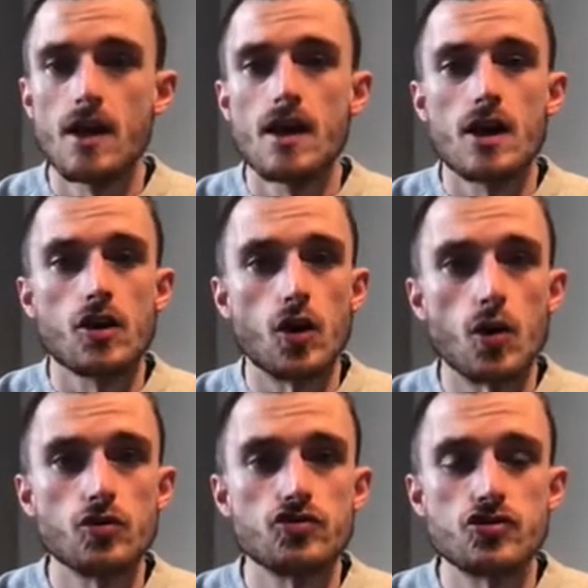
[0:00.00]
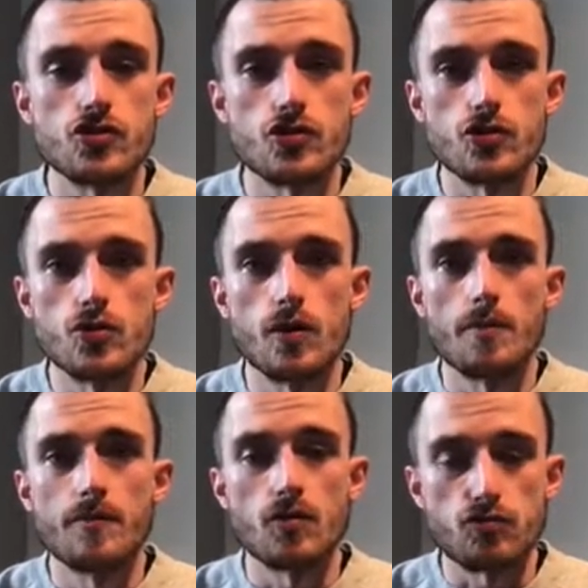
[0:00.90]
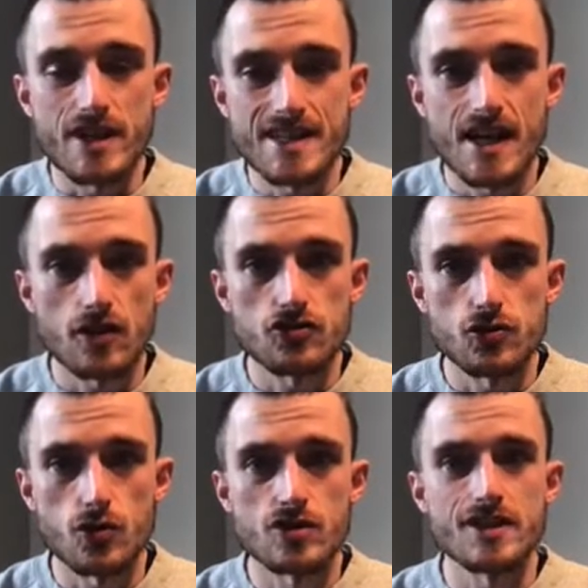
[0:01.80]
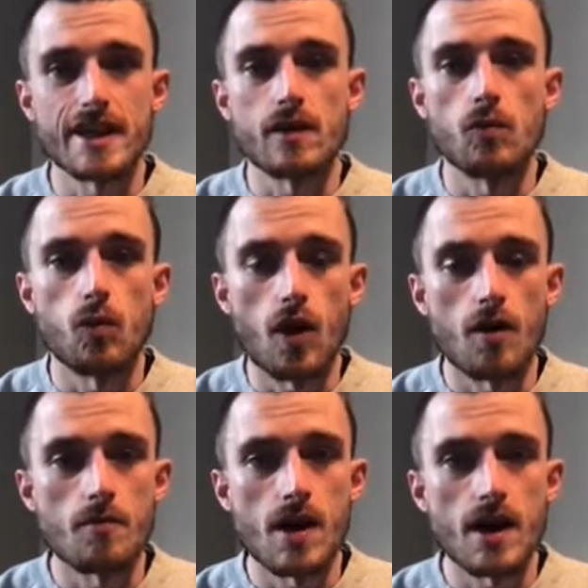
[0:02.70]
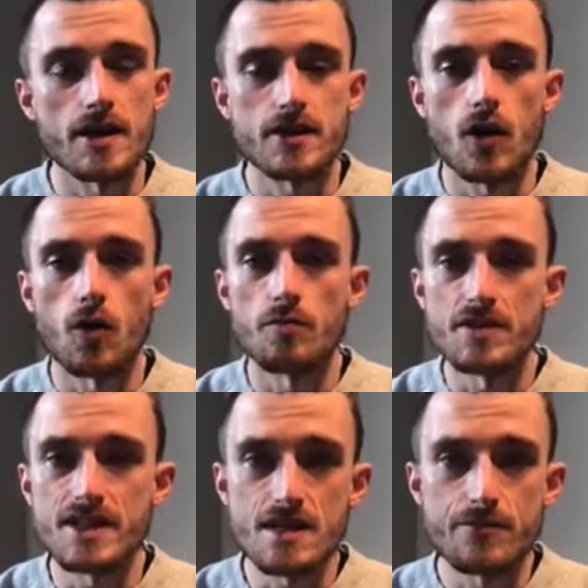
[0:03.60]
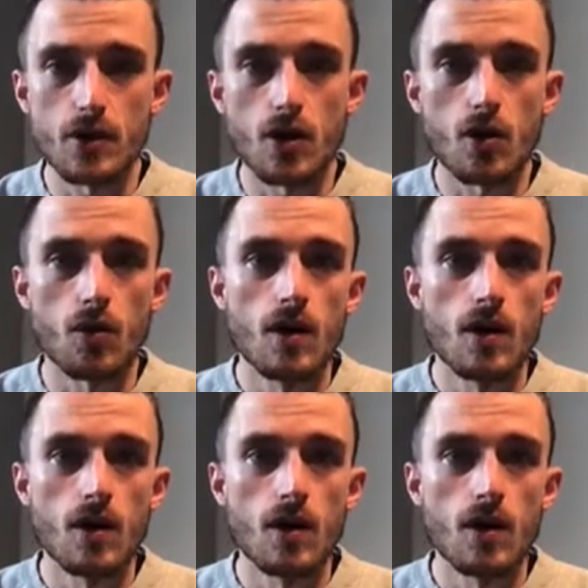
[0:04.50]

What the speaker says: goes to retail stores like Walmart, Home Depot,